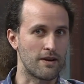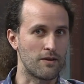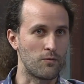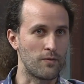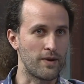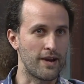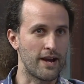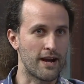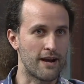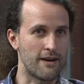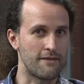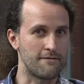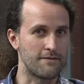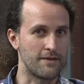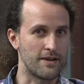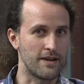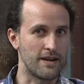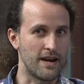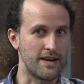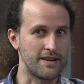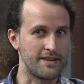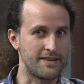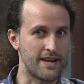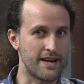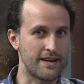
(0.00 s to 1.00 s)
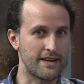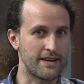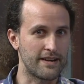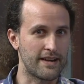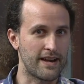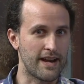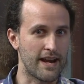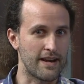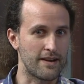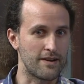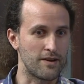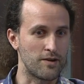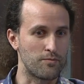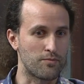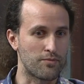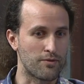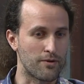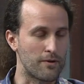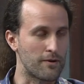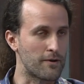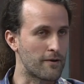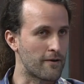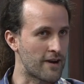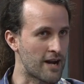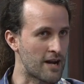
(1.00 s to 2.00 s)
We have a dedicated
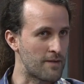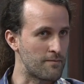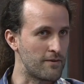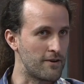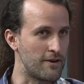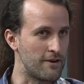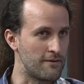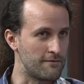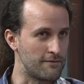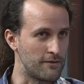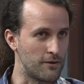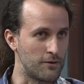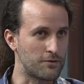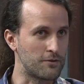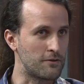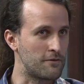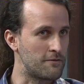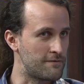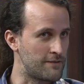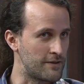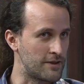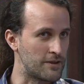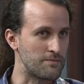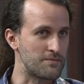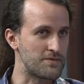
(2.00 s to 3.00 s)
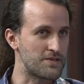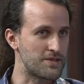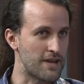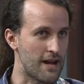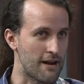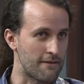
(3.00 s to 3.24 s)
program of local films